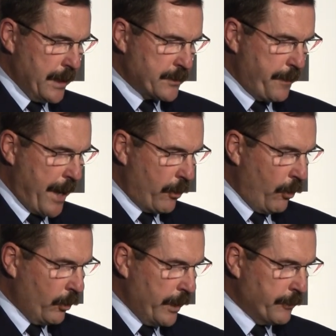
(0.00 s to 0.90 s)
is about
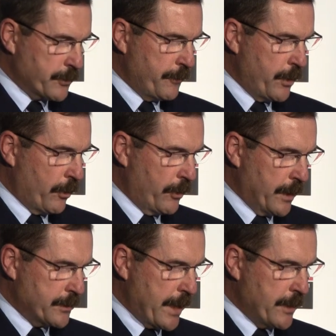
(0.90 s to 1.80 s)
all levels of the
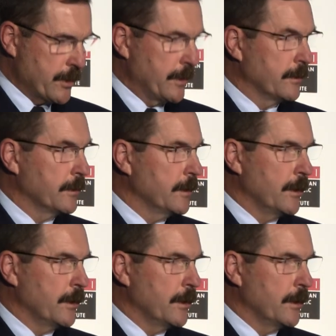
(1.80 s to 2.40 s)
organisation,